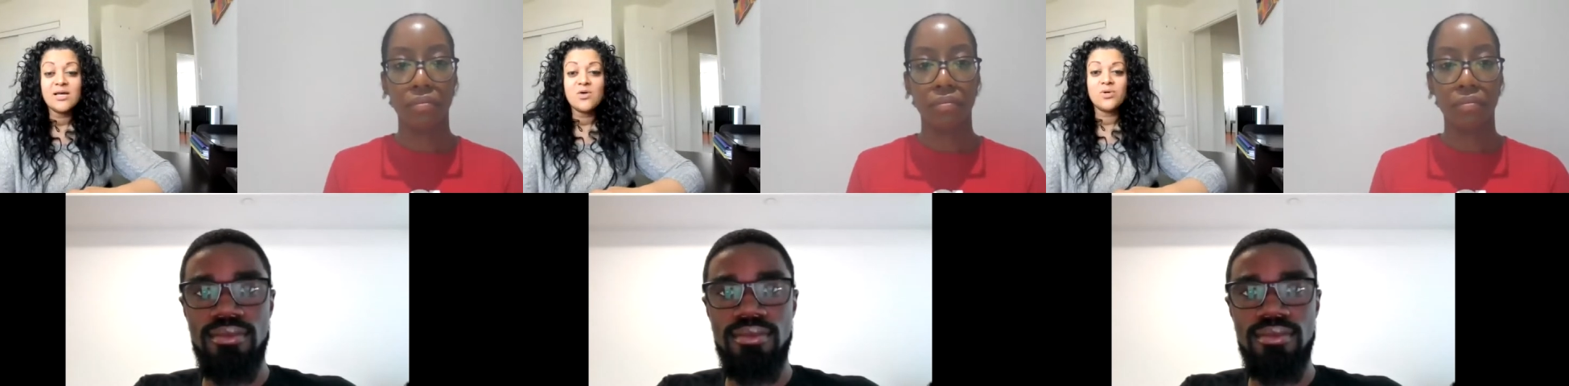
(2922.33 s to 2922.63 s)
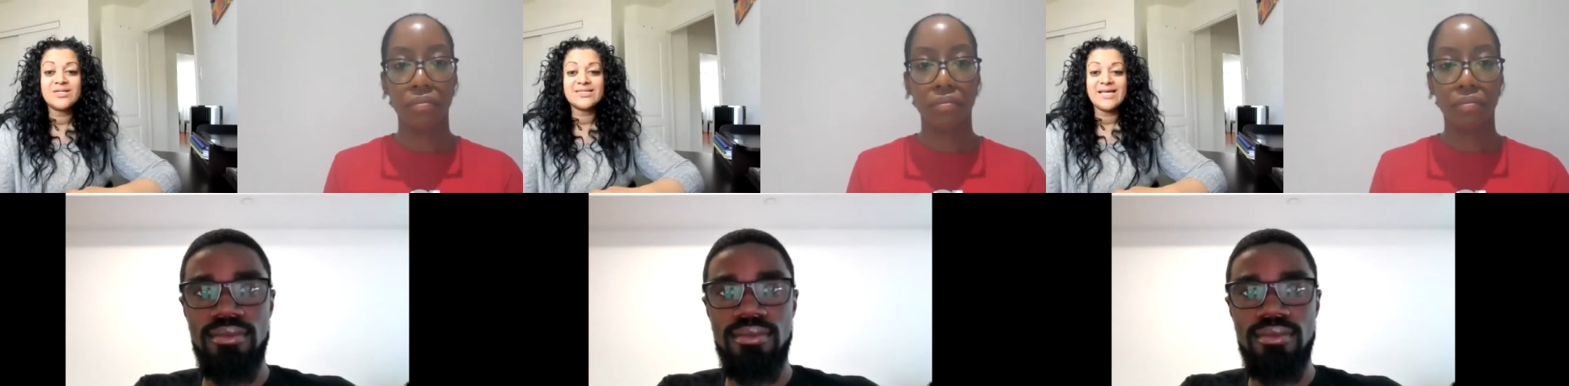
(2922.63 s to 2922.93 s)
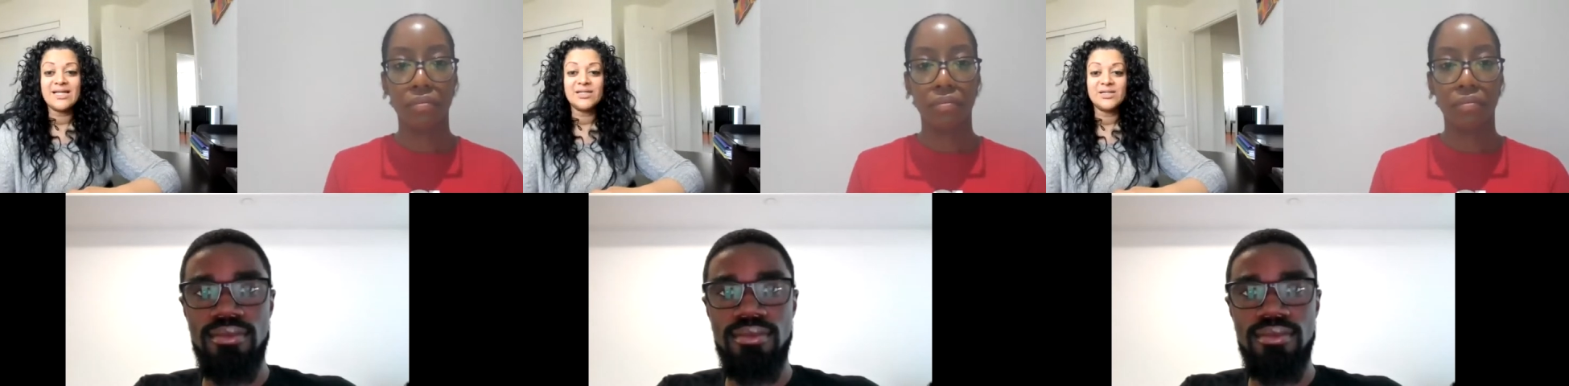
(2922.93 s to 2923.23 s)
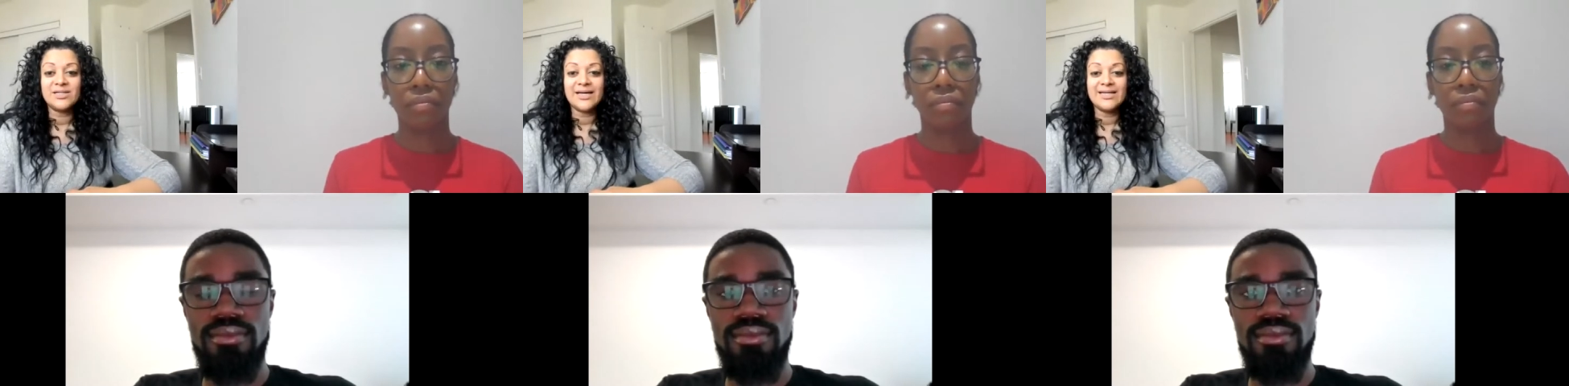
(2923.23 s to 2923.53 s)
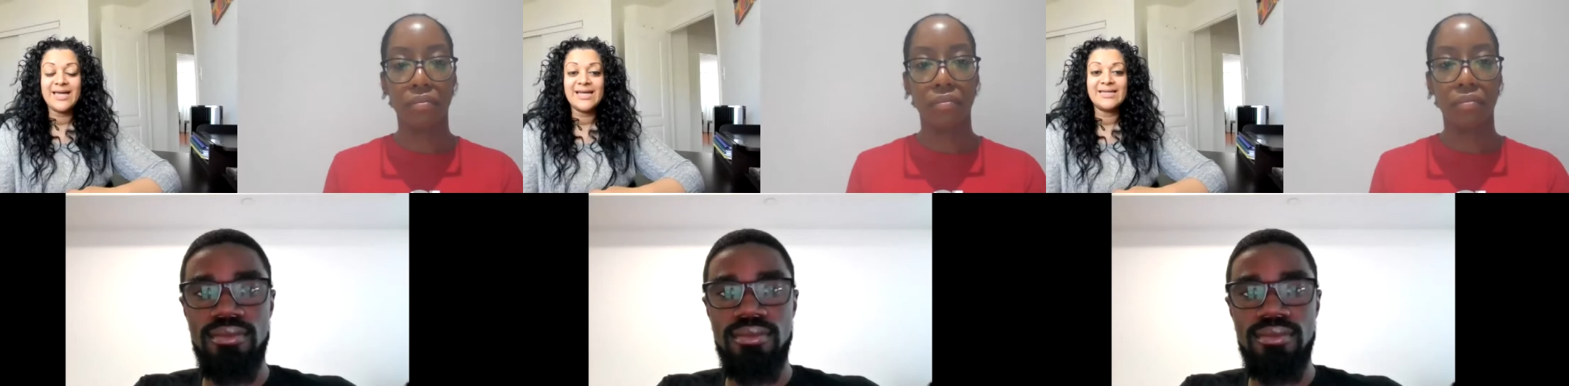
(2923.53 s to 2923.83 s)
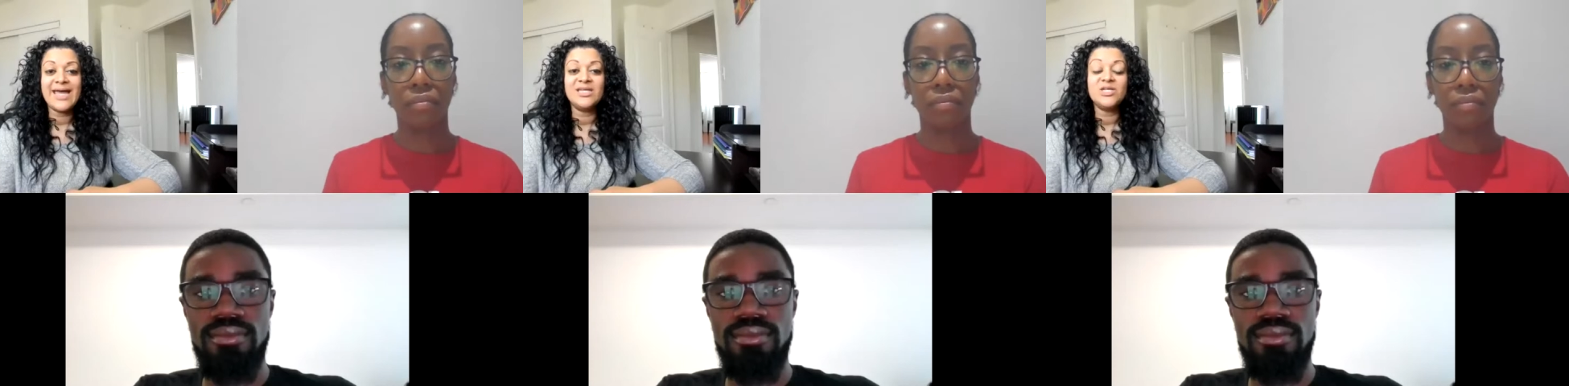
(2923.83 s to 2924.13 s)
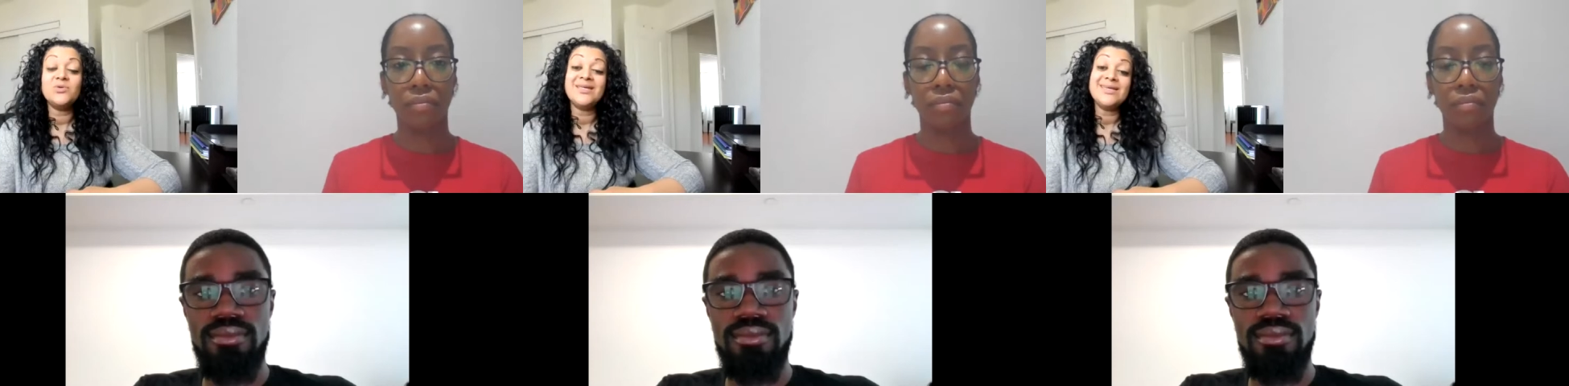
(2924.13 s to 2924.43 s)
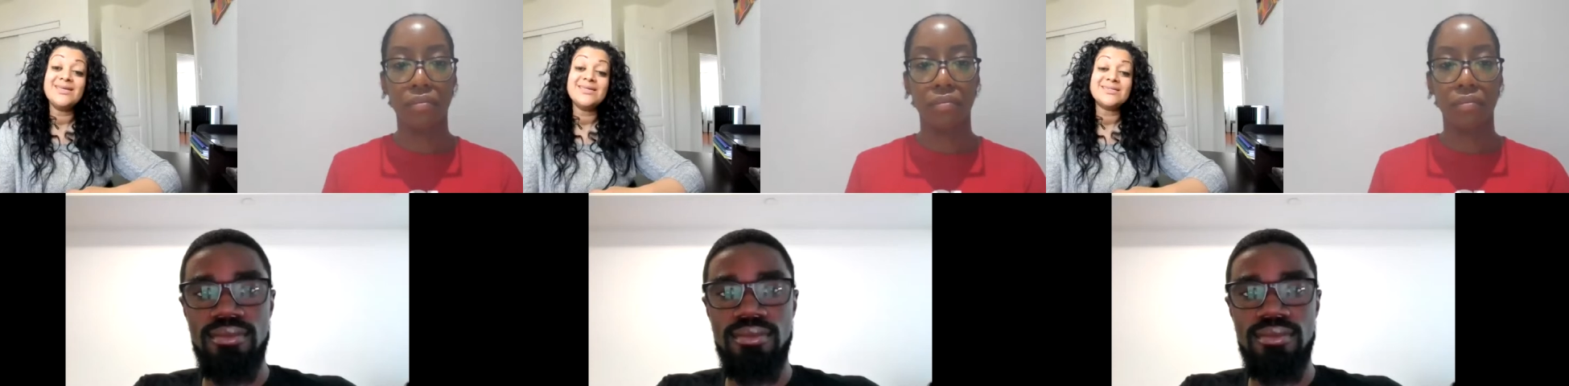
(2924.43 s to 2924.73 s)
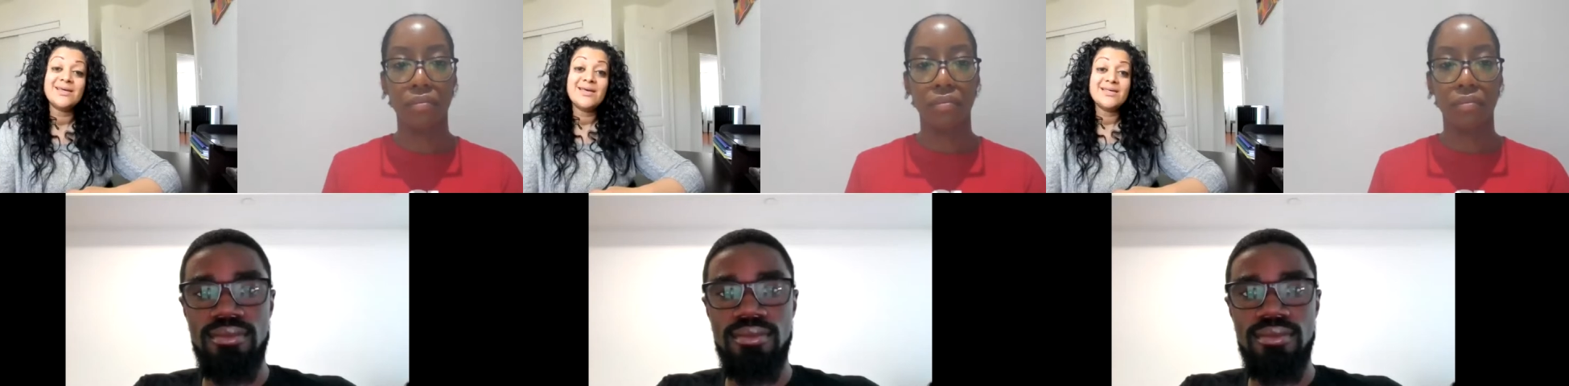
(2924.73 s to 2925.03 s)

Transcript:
Speaker 1: What does that look like? And can you ease